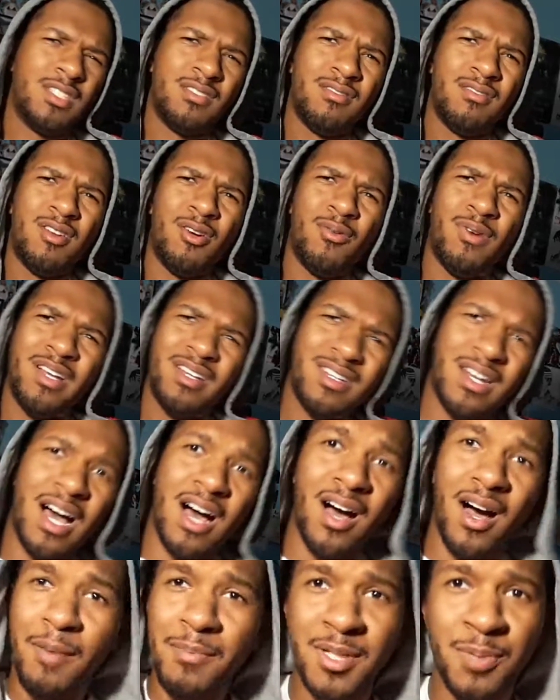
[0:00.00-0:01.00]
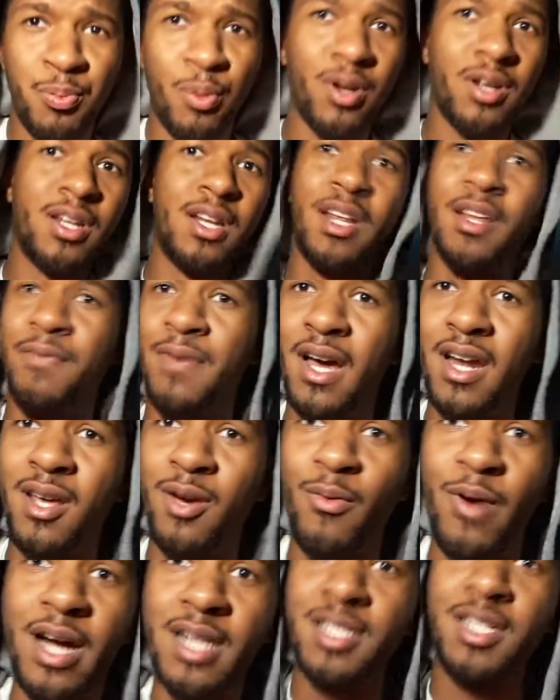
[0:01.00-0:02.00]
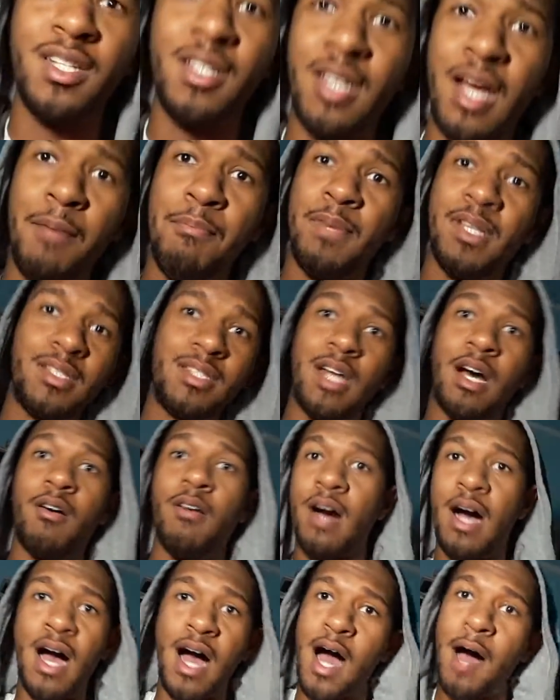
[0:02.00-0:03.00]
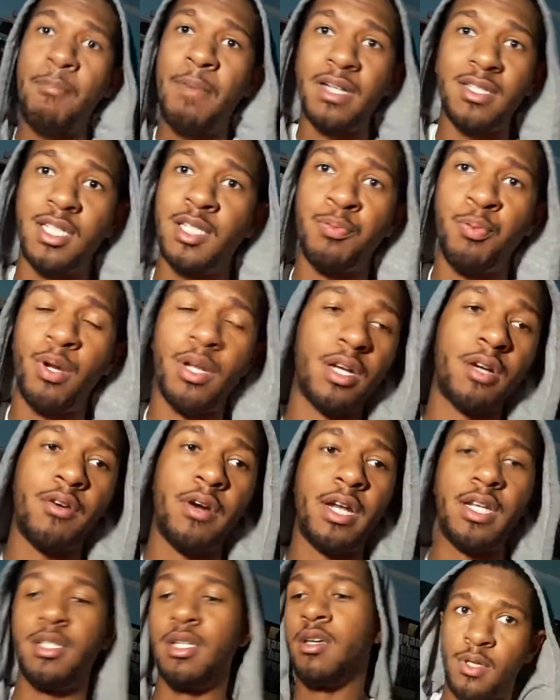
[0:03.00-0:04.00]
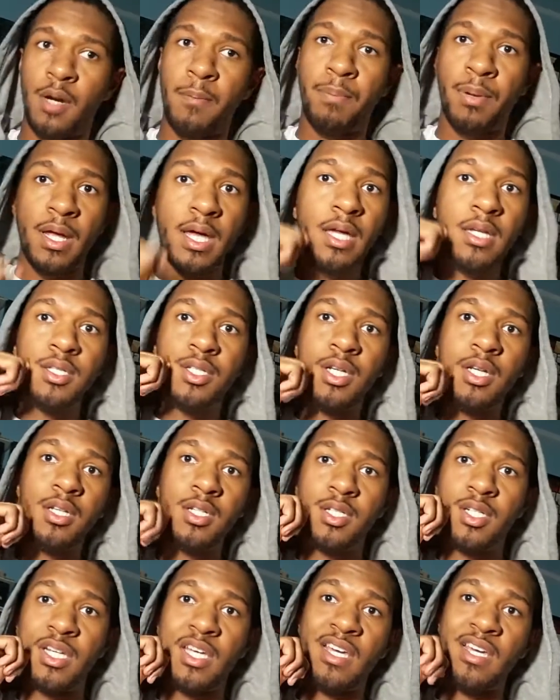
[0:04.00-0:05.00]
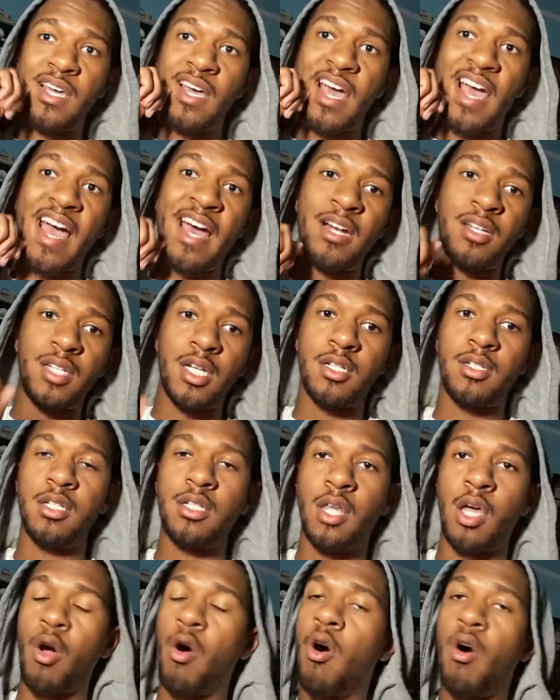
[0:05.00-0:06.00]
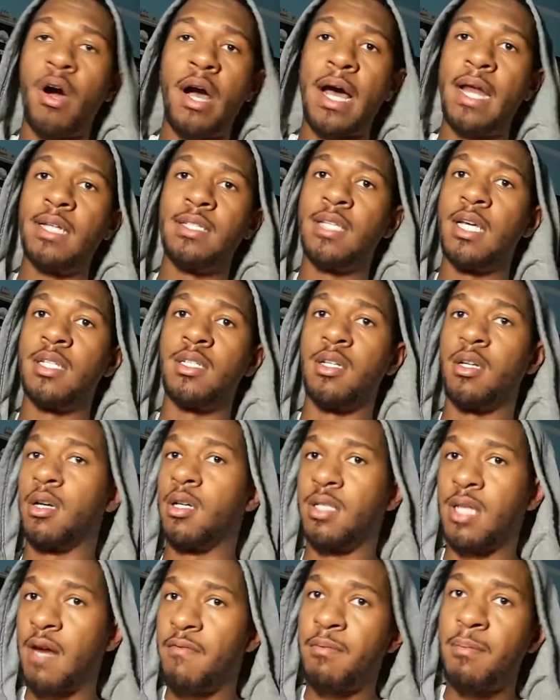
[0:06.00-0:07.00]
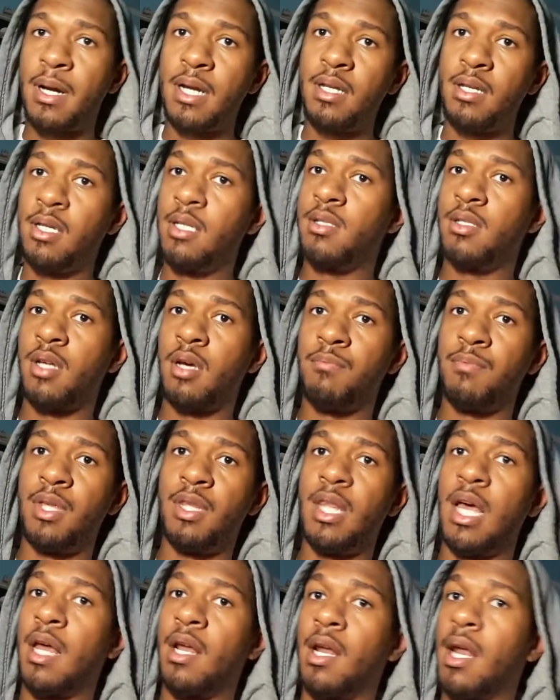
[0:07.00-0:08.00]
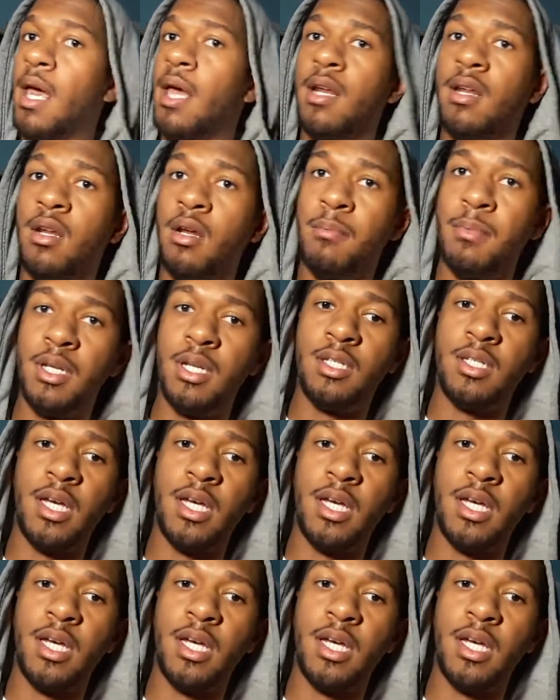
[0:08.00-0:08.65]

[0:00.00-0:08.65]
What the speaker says: you know what? Nah, I'm spoiling it. If y'all didn't watch it, y'all missed out. I'm about to spoil it crazy. They're playing G&G, and essentially they all got detention because everybody did something that landed them in